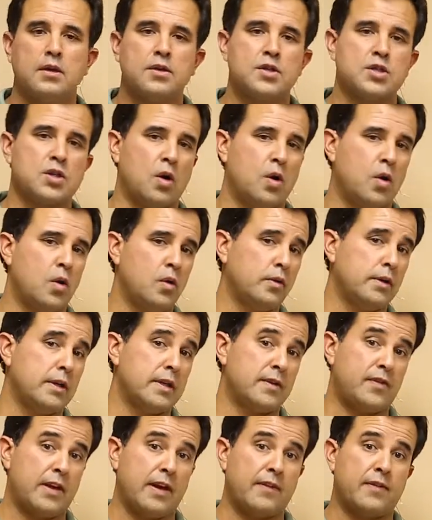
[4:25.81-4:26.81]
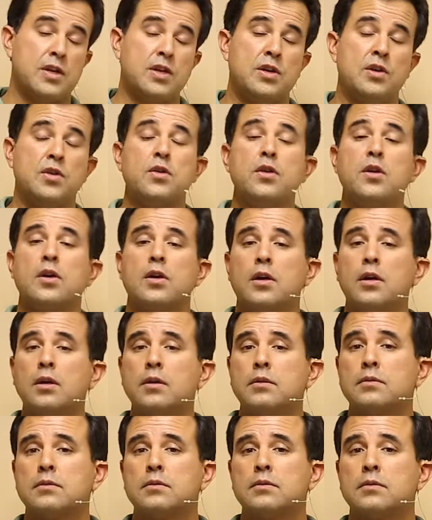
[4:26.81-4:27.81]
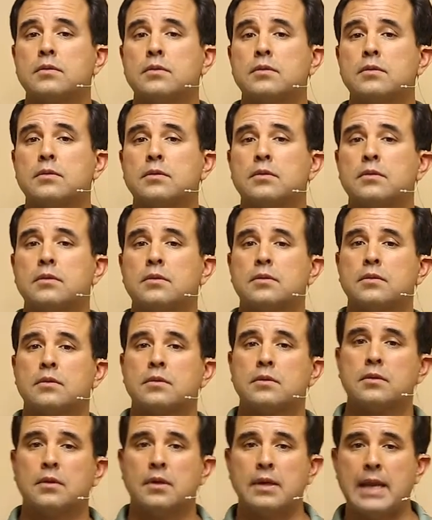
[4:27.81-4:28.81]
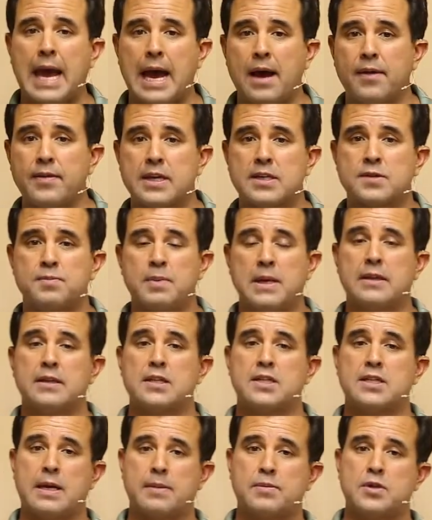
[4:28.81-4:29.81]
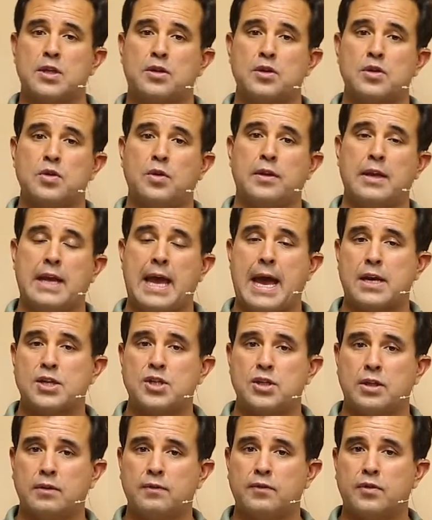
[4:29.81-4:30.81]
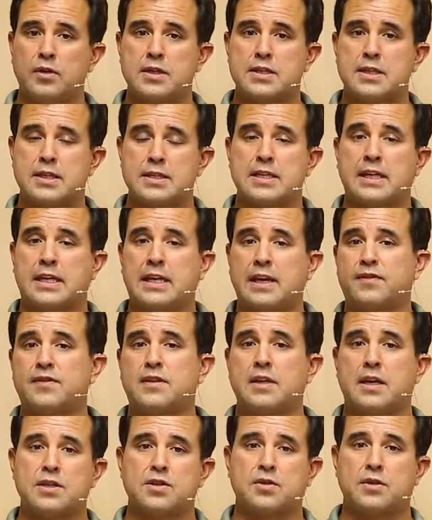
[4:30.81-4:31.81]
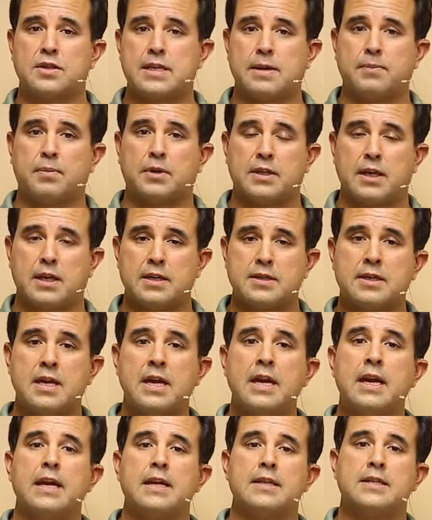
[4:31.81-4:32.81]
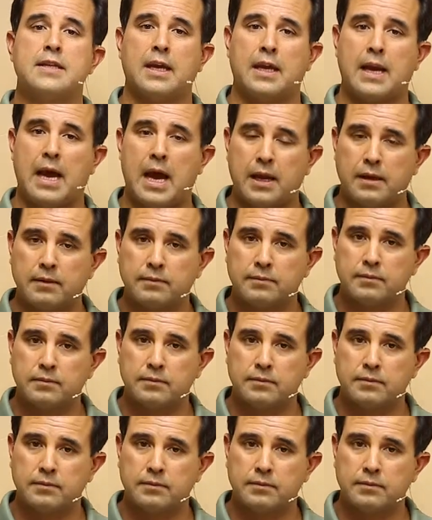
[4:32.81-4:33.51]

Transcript: So if you have a neuter noun that's being the subject or doing the action, for instance, a gift does or a temple does, it's hieron.